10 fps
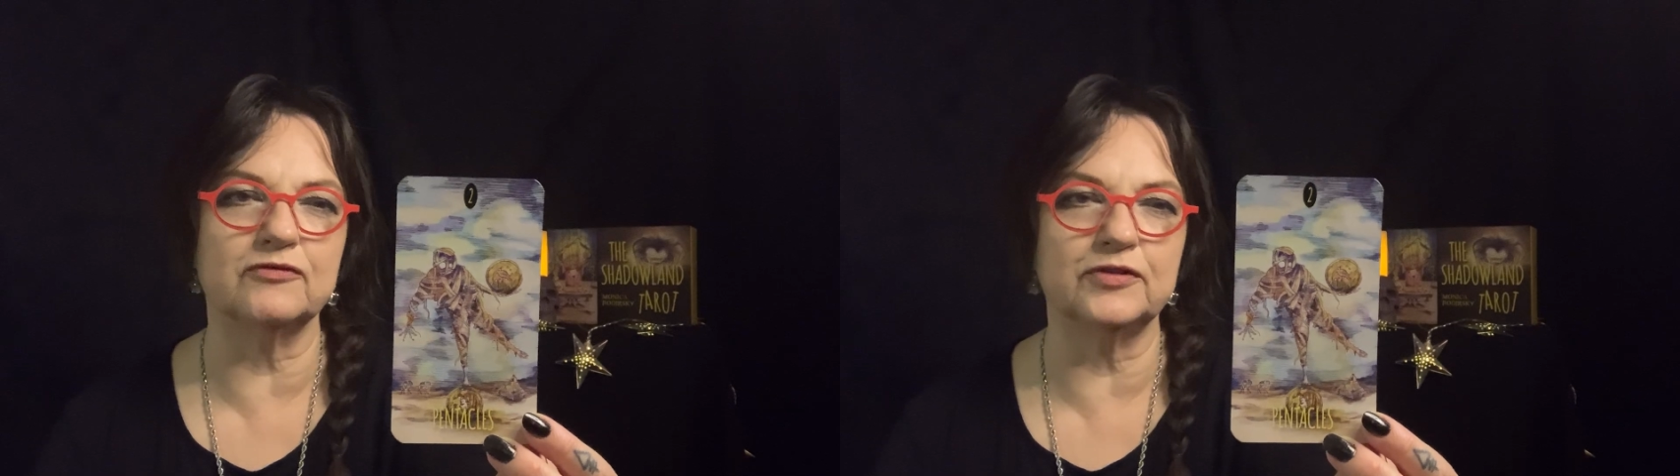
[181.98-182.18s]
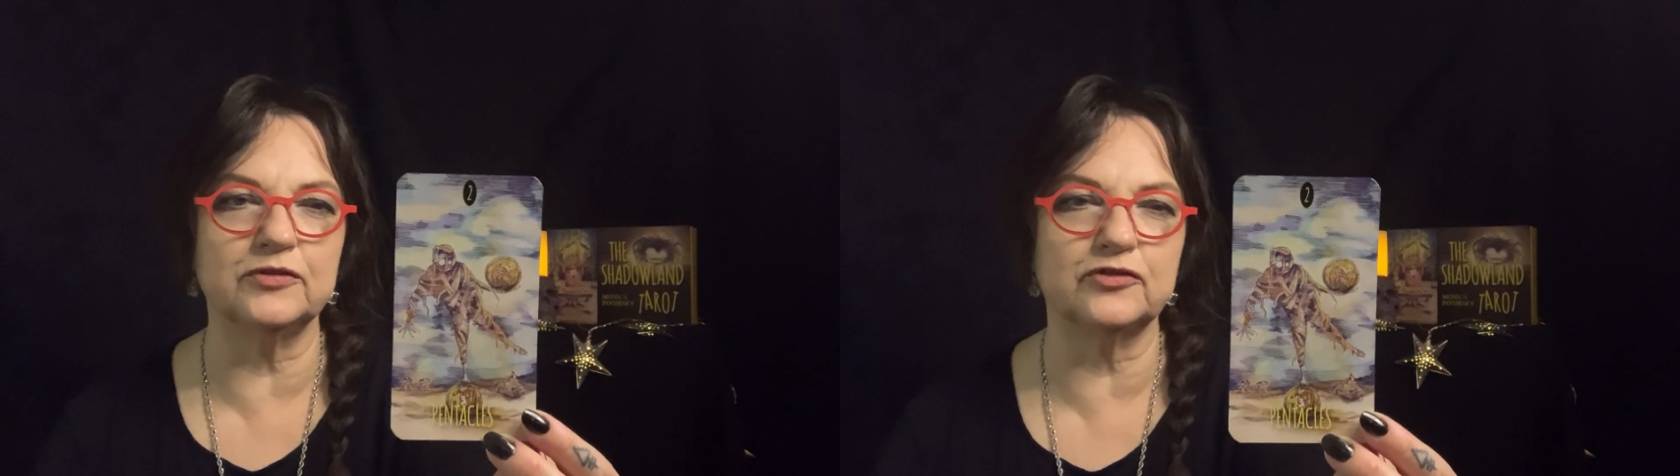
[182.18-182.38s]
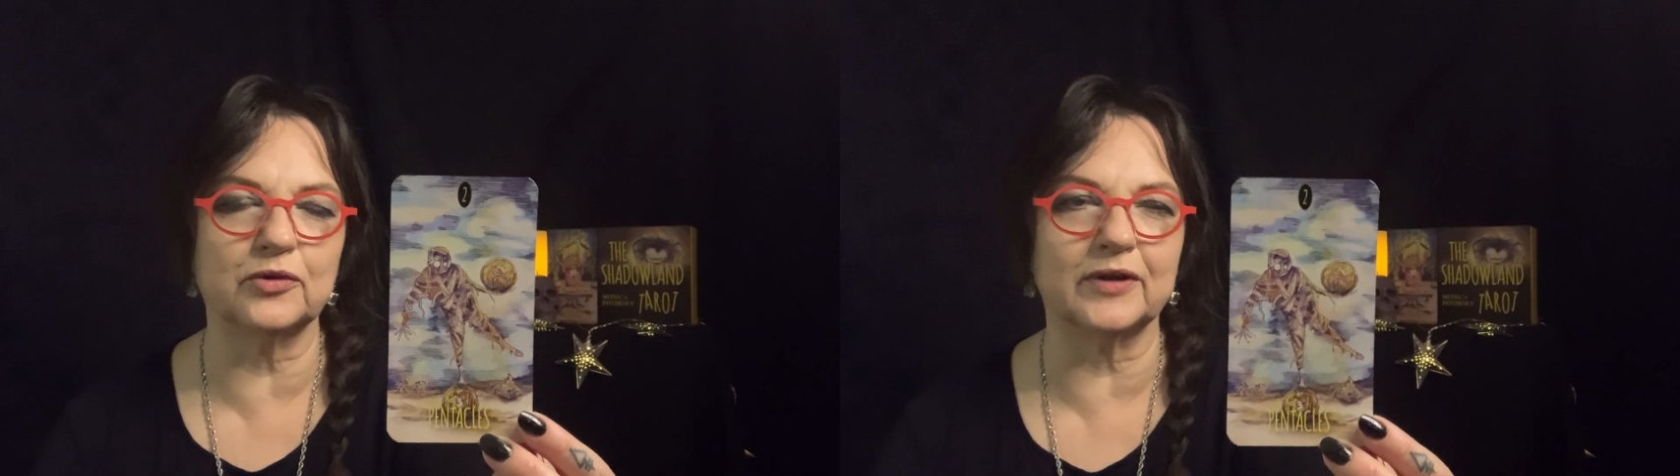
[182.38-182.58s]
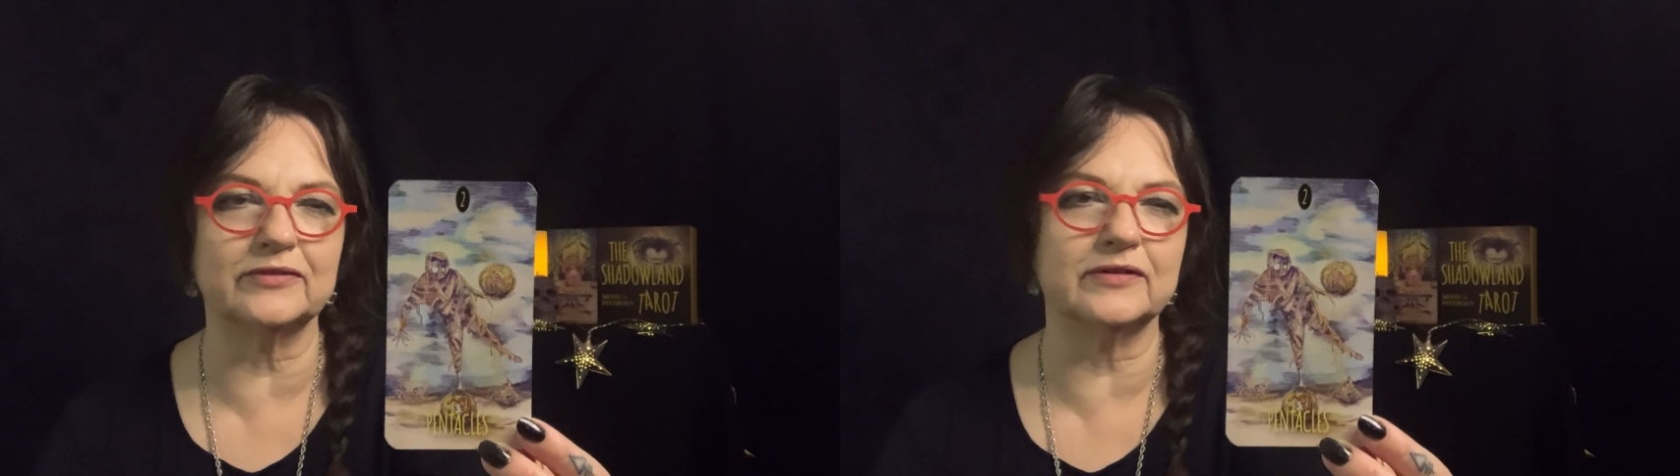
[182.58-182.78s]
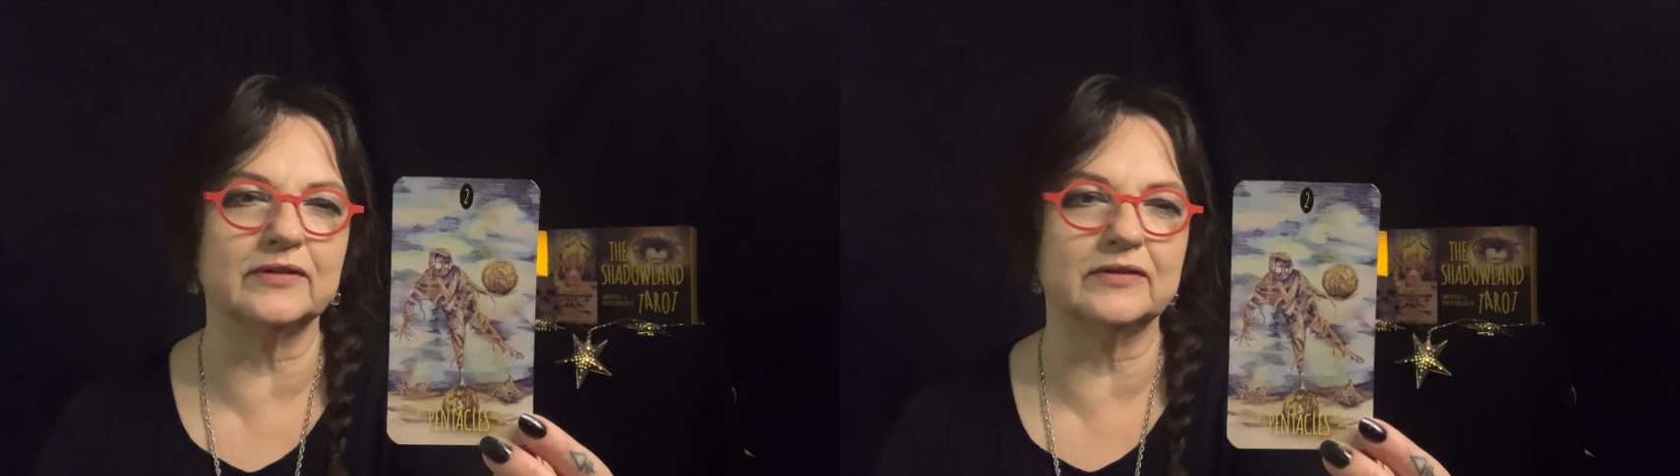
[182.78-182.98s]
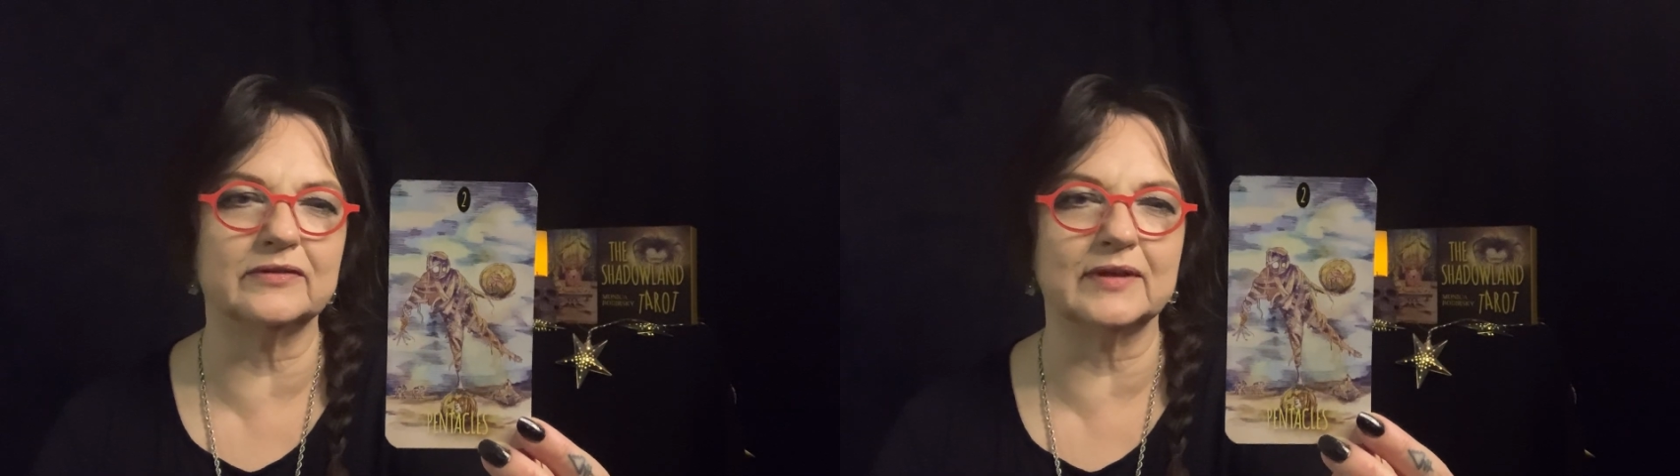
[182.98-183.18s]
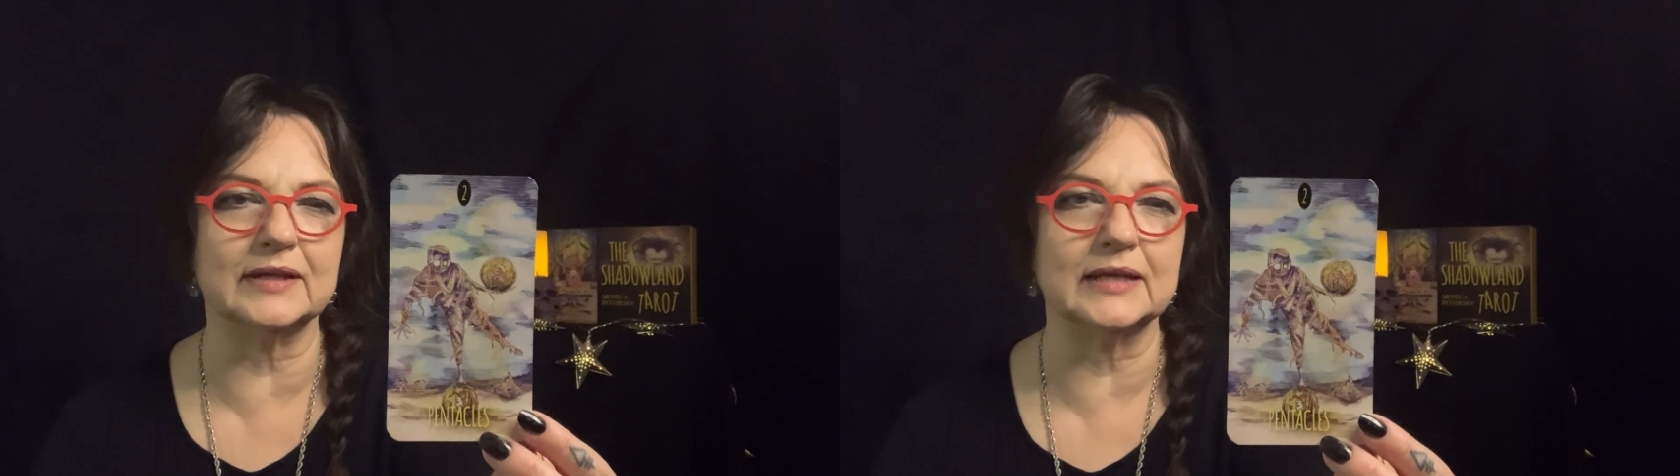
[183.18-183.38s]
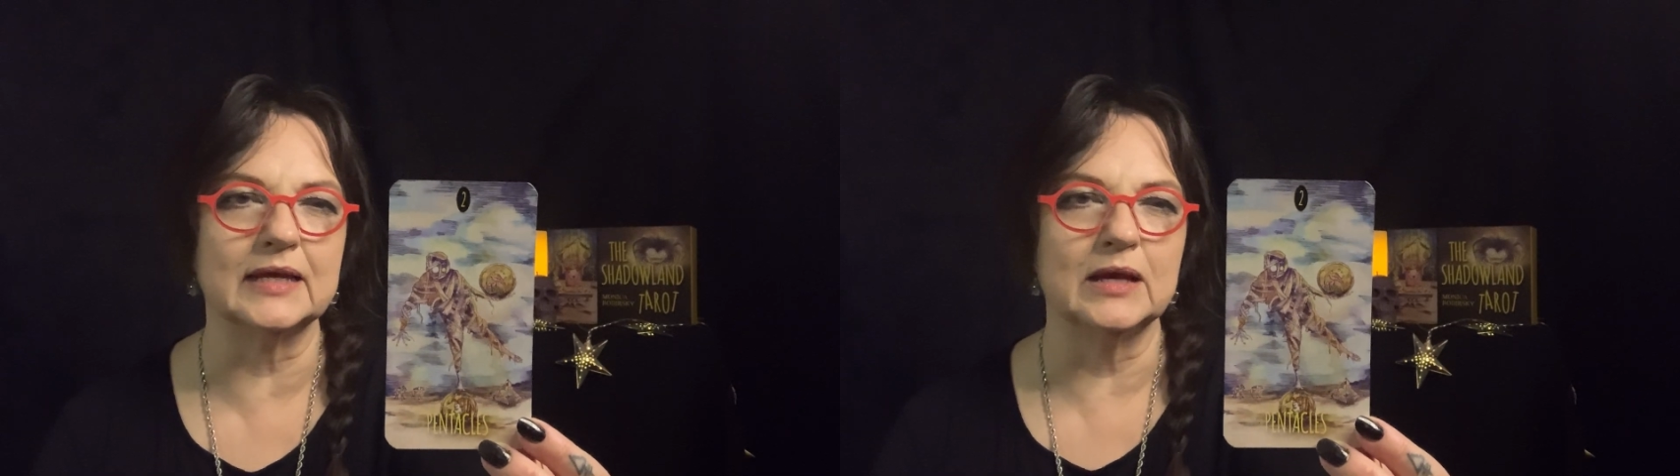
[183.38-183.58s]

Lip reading: food choices and